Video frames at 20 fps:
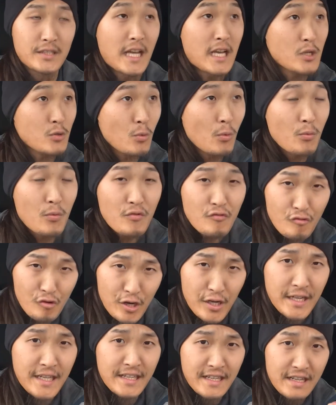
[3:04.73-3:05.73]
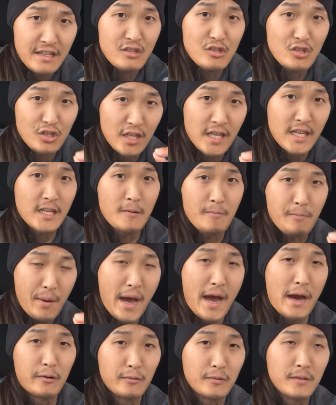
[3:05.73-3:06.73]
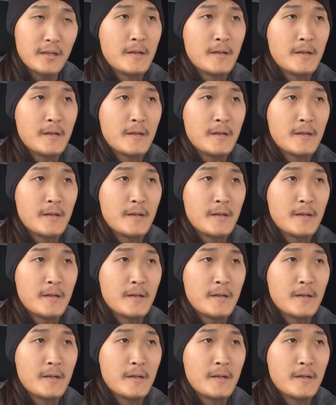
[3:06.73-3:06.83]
That's what we really need to think about.